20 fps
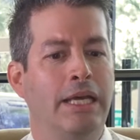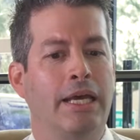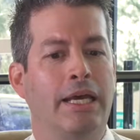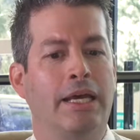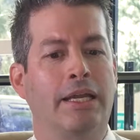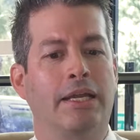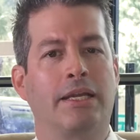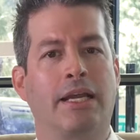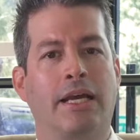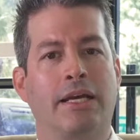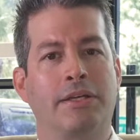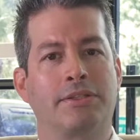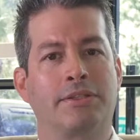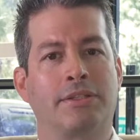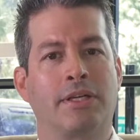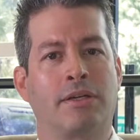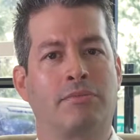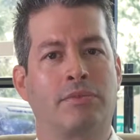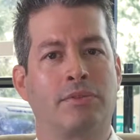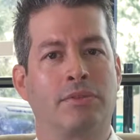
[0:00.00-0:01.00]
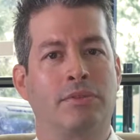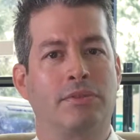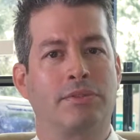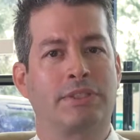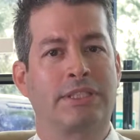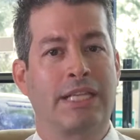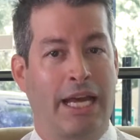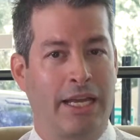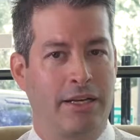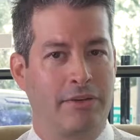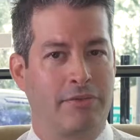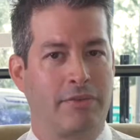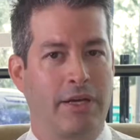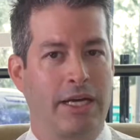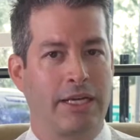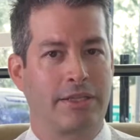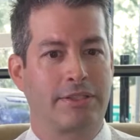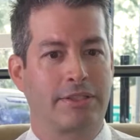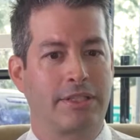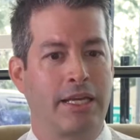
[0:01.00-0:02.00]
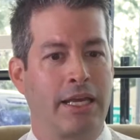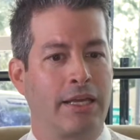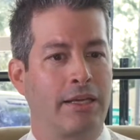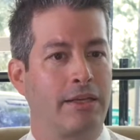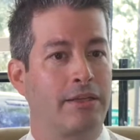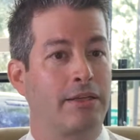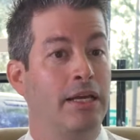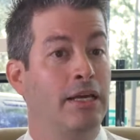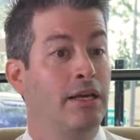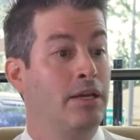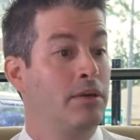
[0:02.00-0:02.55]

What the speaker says: and it has several side effects, and